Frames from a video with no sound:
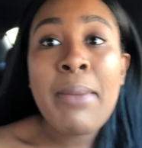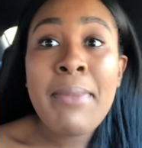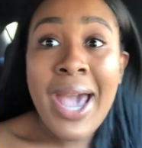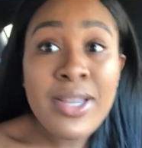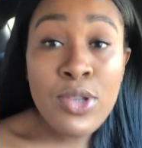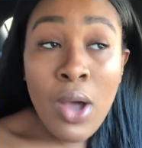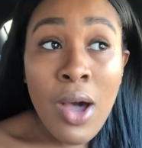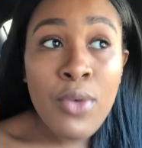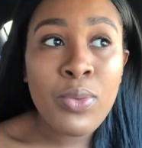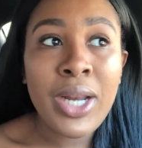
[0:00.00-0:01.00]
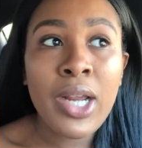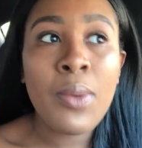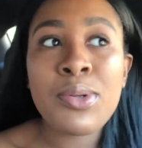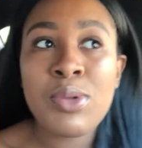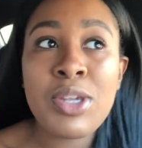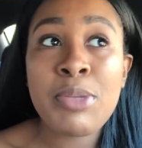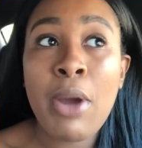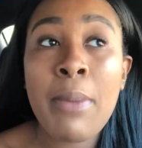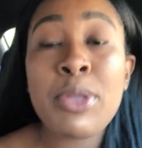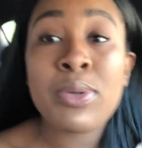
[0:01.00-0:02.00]
mask off when I go into these
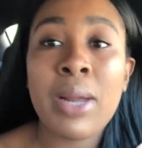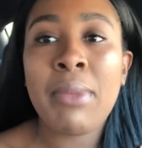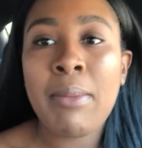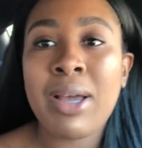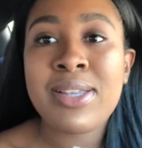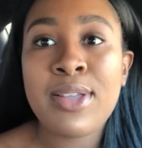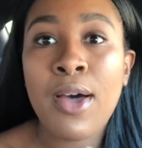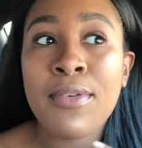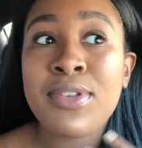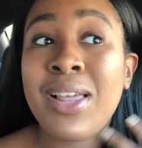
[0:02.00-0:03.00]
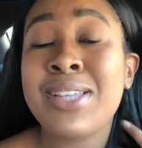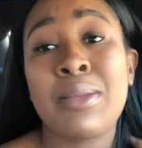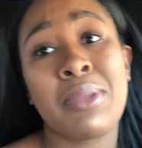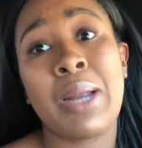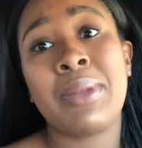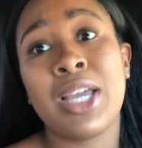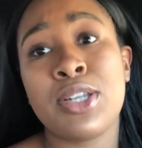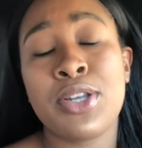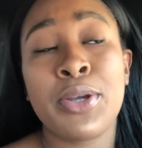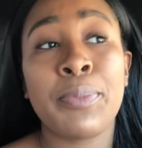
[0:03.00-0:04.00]
apartments when I'm by myself, so that's something I would like
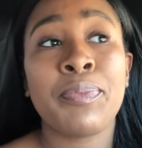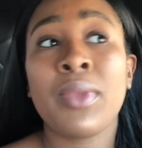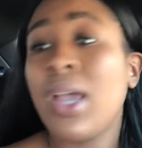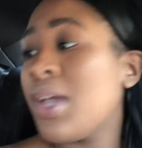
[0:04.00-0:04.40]
to do.